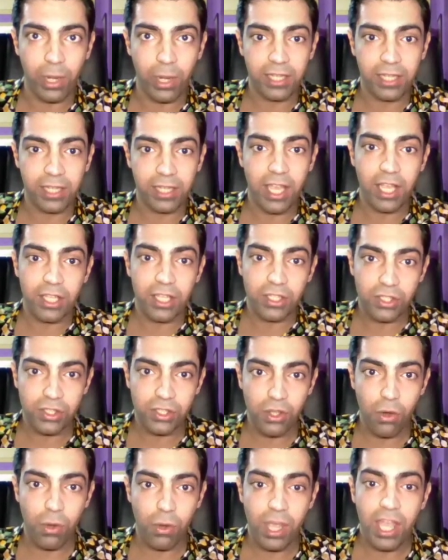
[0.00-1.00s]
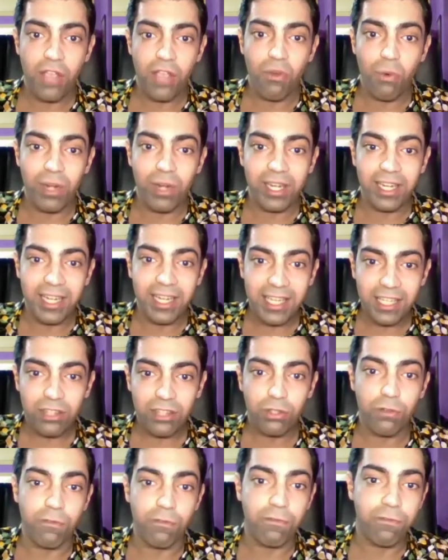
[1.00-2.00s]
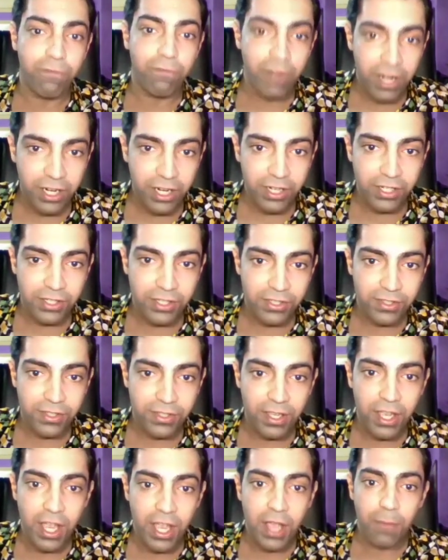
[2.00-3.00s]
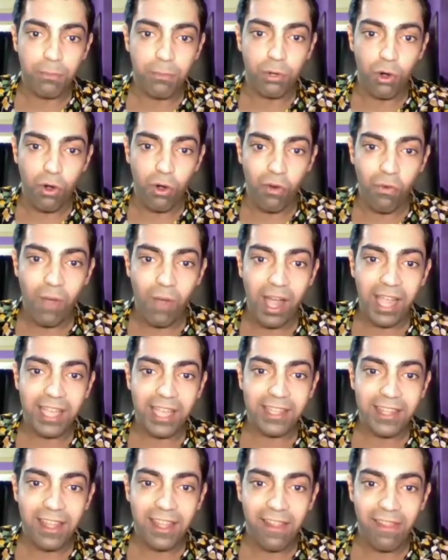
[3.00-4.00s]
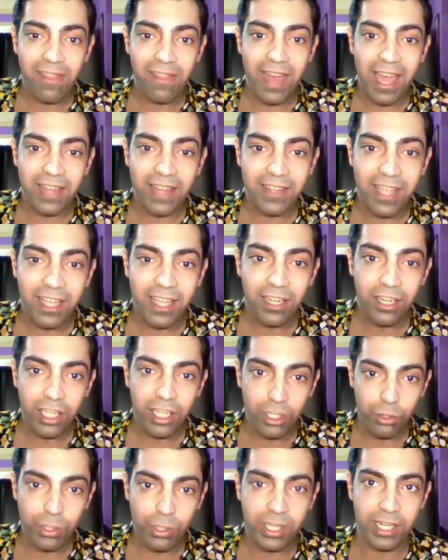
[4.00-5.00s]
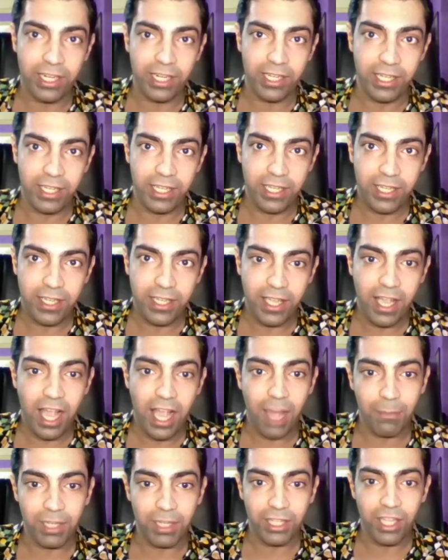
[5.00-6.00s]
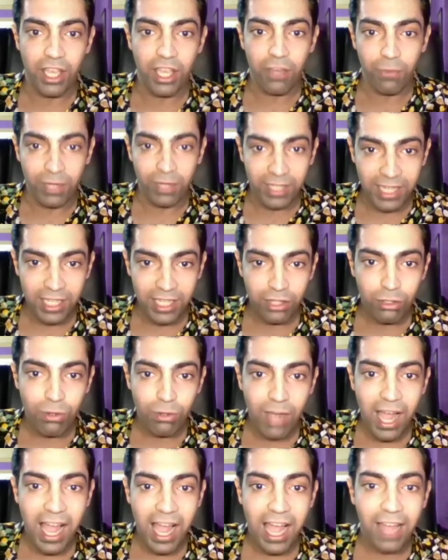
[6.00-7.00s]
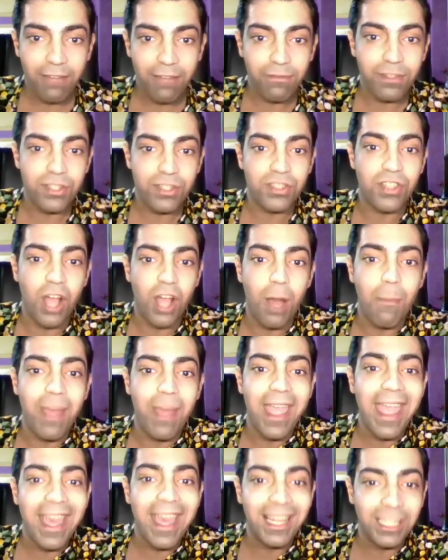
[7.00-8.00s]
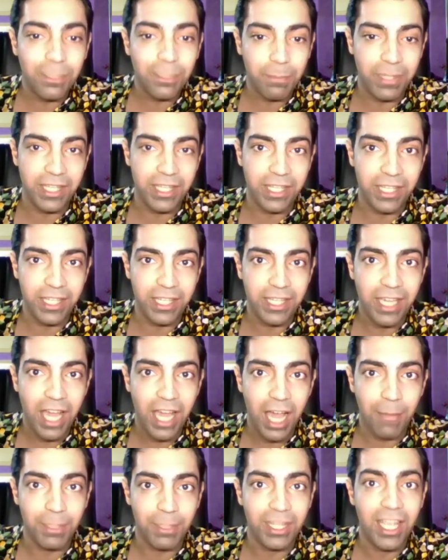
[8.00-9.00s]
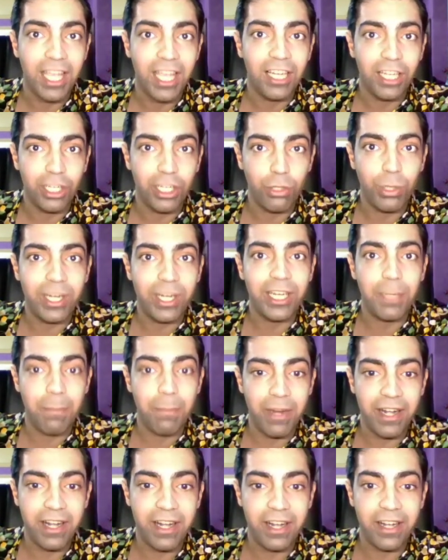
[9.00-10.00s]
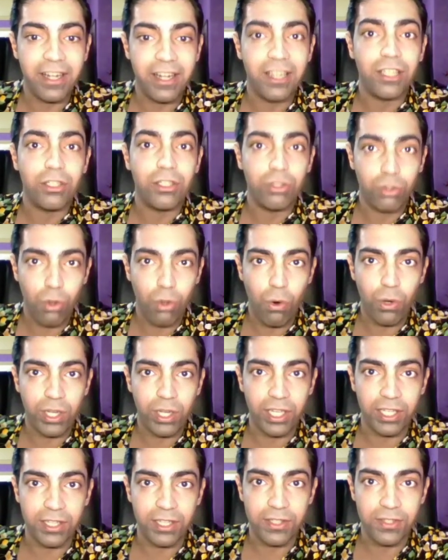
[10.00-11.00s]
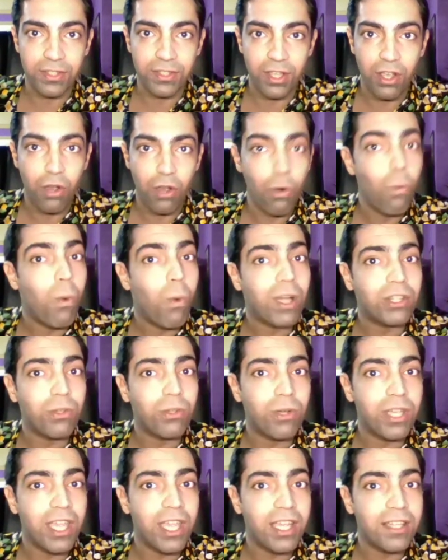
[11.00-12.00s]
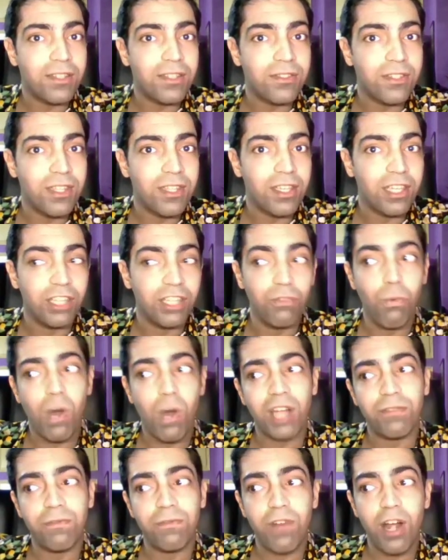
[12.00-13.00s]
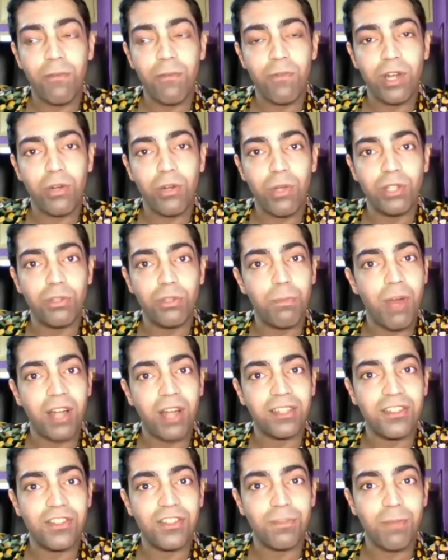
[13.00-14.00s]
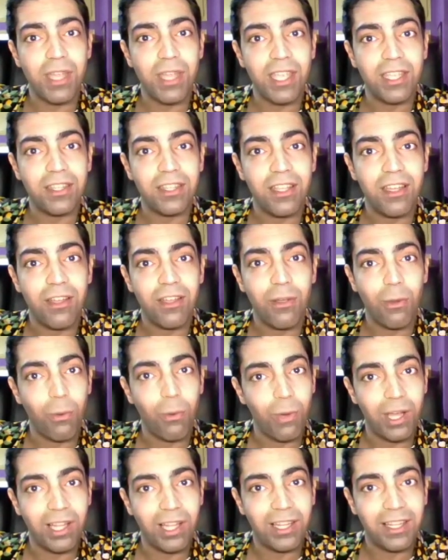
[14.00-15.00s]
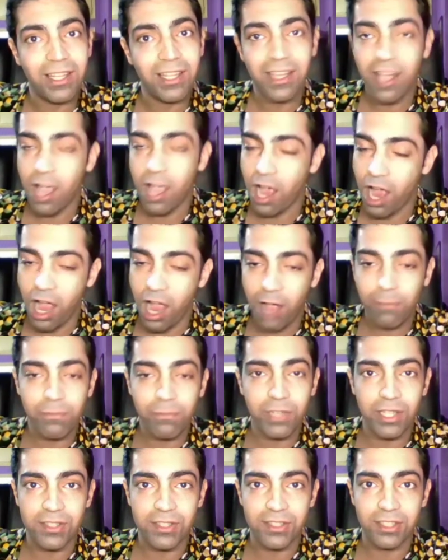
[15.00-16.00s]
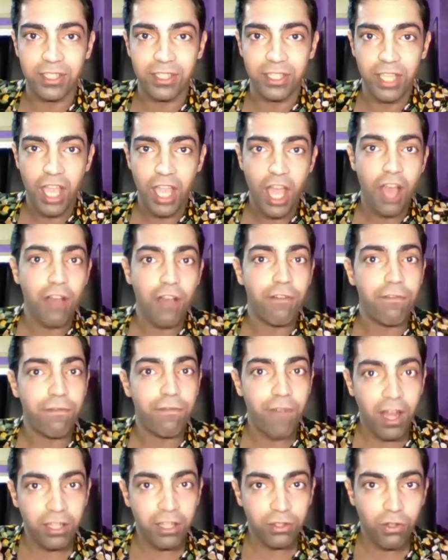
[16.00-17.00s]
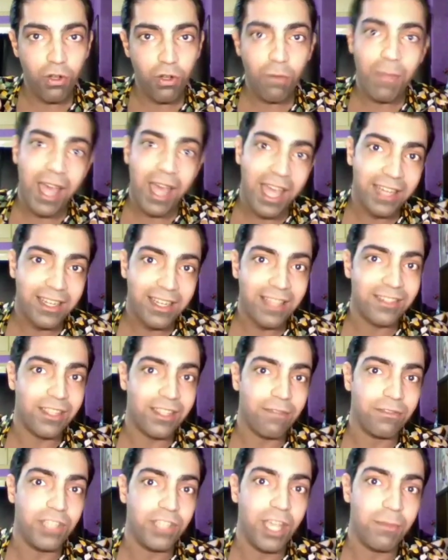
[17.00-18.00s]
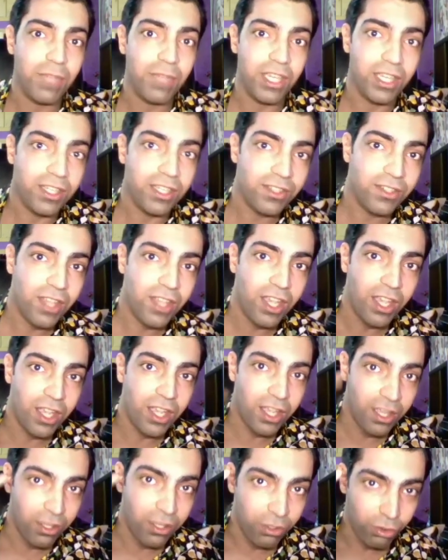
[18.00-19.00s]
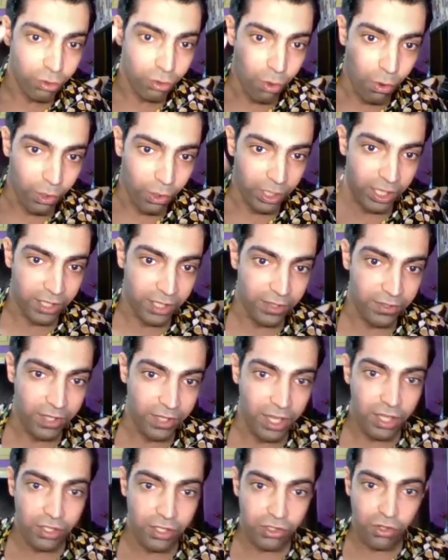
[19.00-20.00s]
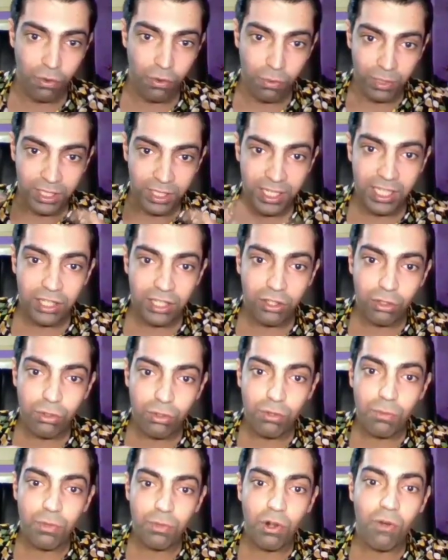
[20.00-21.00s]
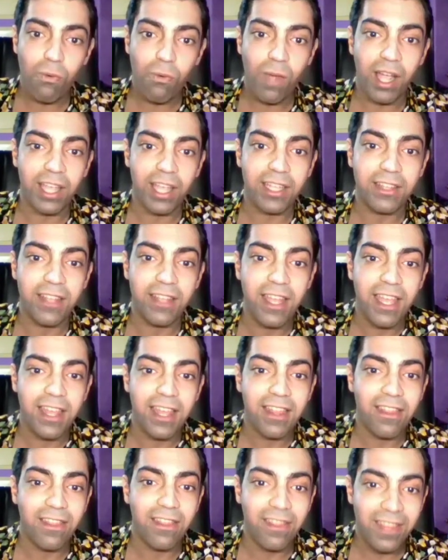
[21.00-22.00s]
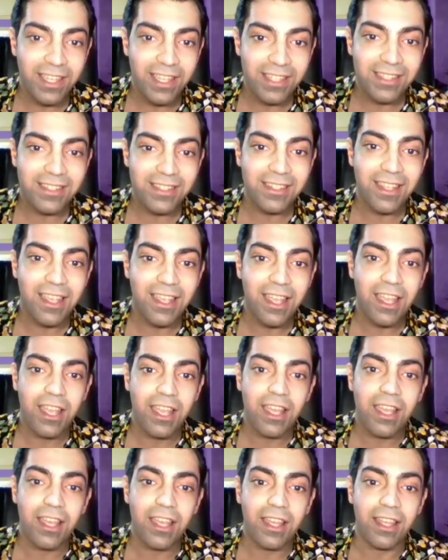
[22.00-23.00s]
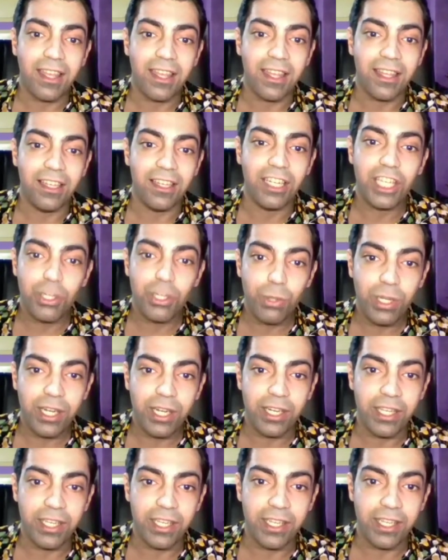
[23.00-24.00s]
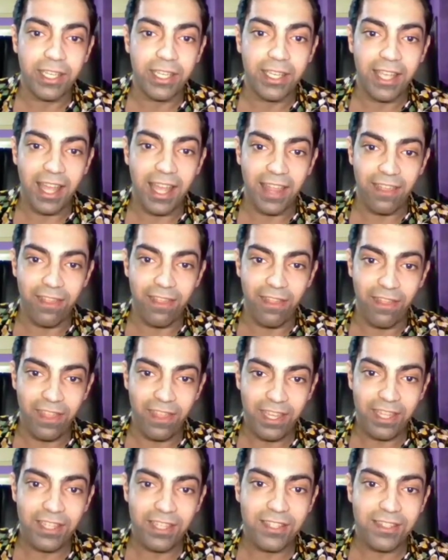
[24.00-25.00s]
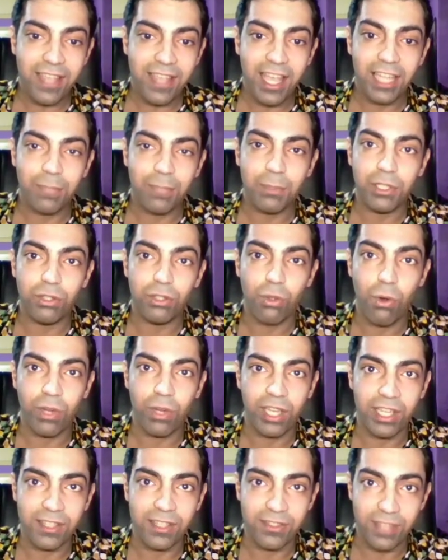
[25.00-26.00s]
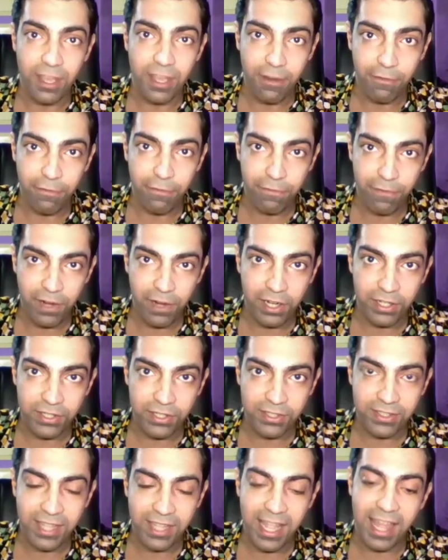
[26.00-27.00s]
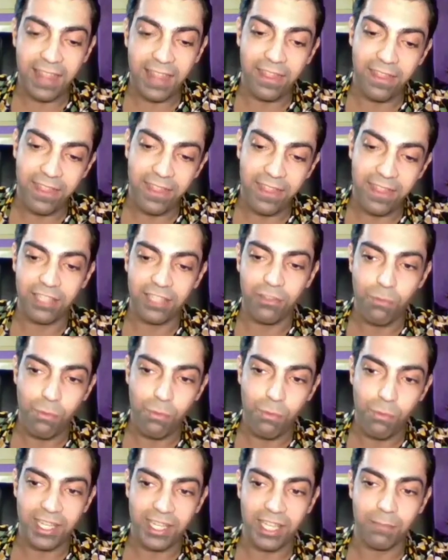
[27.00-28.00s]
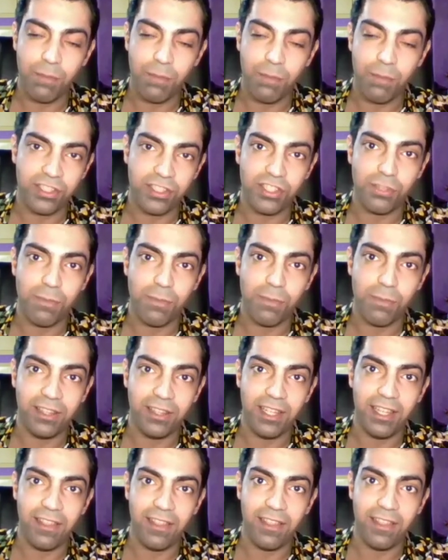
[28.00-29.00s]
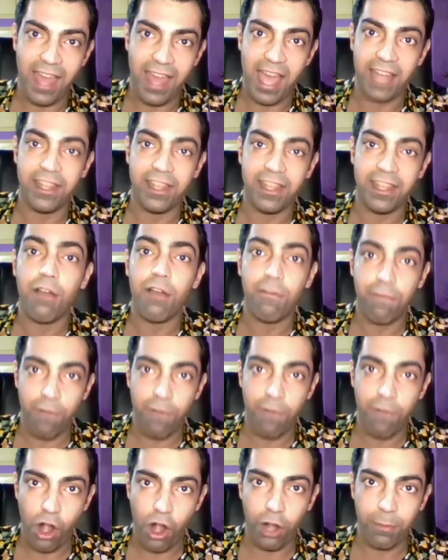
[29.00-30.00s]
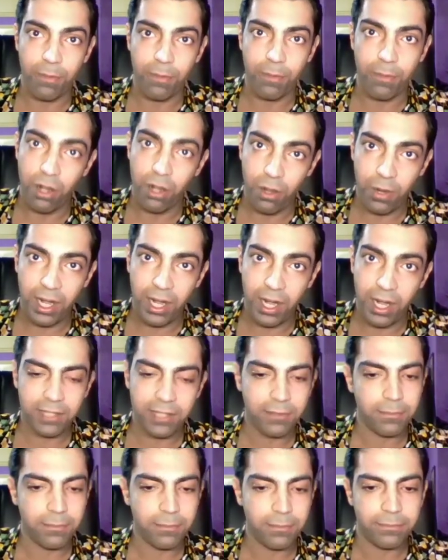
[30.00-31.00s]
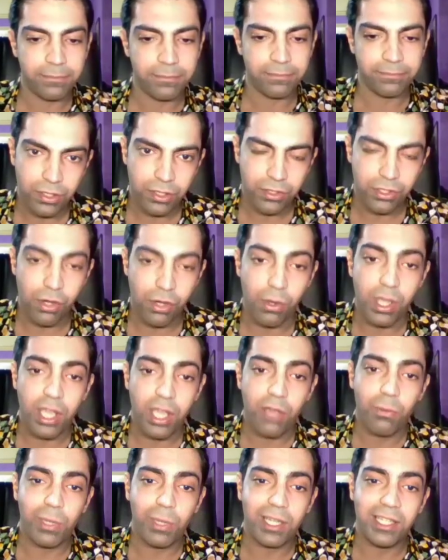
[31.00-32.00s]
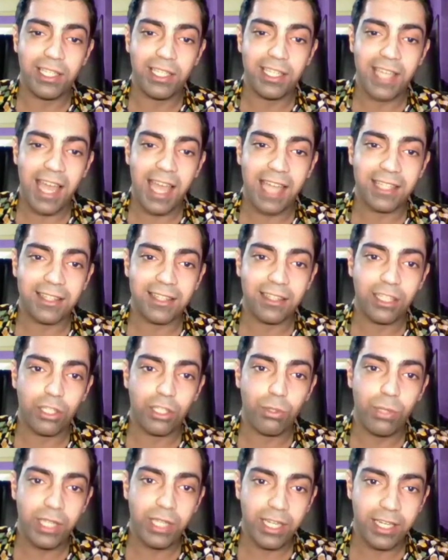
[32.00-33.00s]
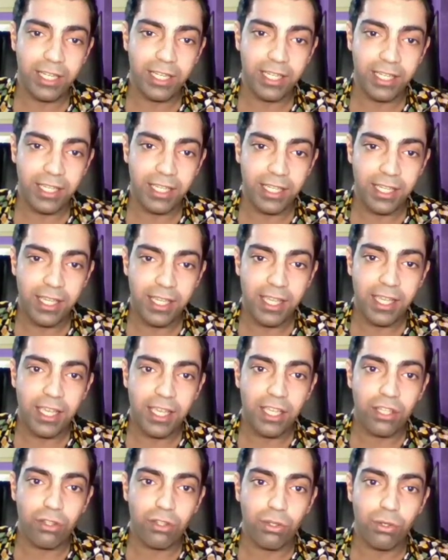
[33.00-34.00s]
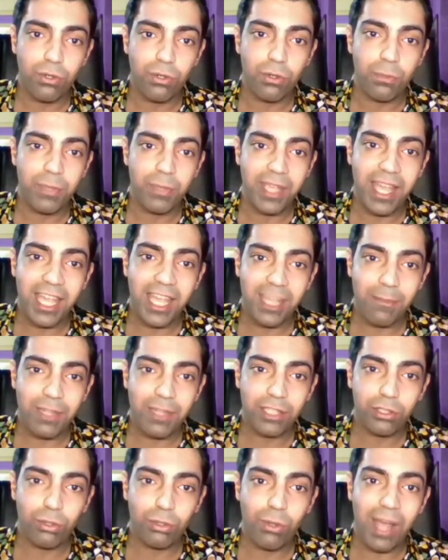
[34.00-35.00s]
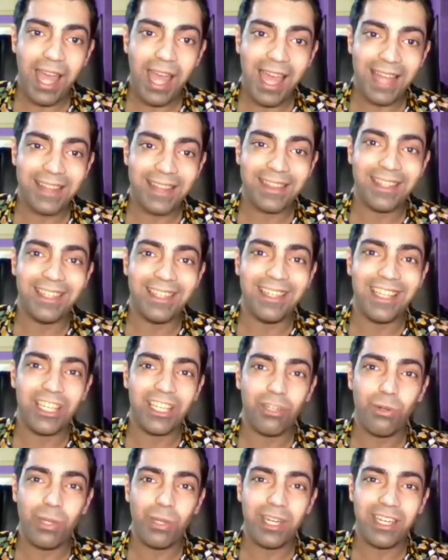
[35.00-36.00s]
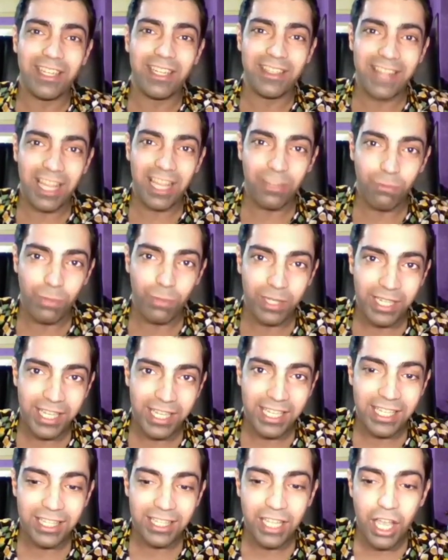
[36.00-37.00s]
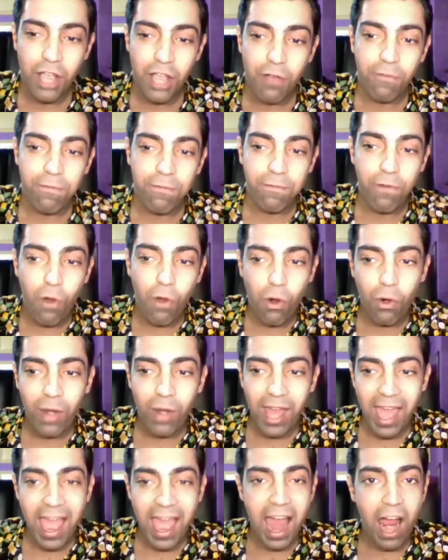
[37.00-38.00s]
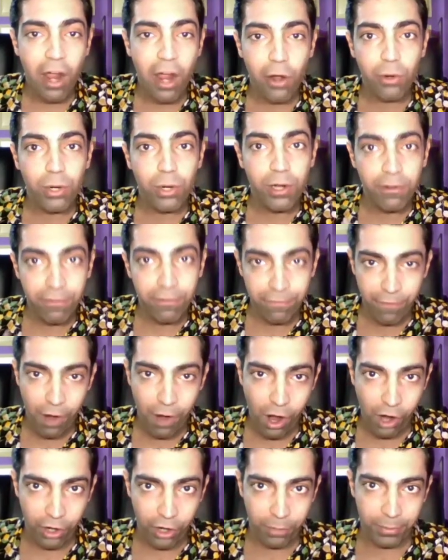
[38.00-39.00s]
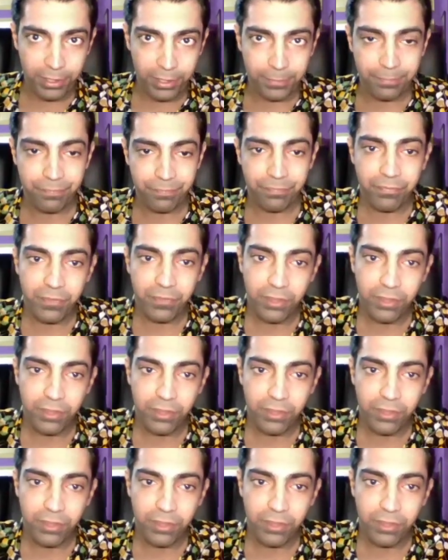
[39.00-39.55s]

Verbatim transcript: Alright, so we need to first provide that liquidity. I mean, we need to have some L P, I mean, liquidity per tokens. What tokens? In what farm we're going to participate? Well, obviously, Fantom and S F T M X tokens. So we need to provide this uh, liquidity and these L P tokens first, and then we can participate in that farm. All right, so we click add liquidity to be able to add the liquidity that we need for our farm.